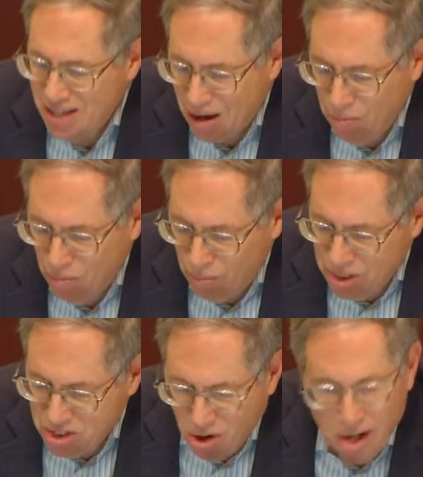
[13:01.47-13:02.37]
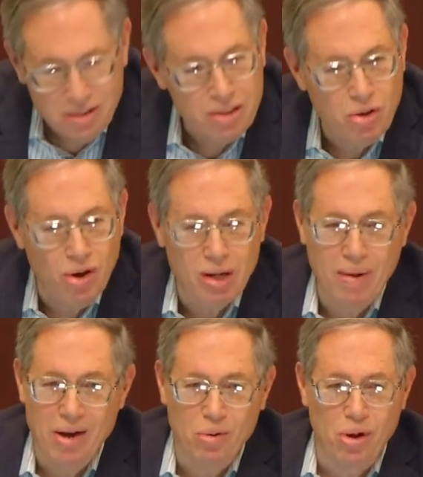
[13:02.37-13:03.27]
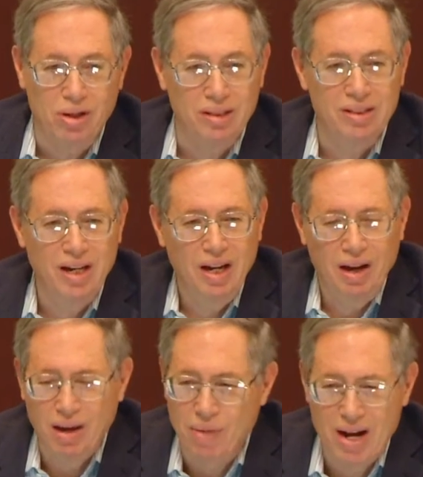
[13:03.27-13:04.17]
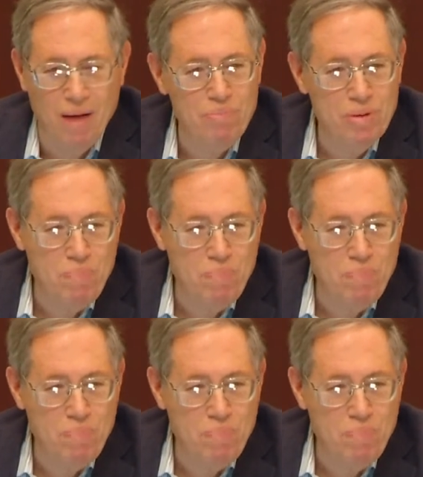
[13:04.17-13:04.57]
Now, when we start to talk about organs, they may not be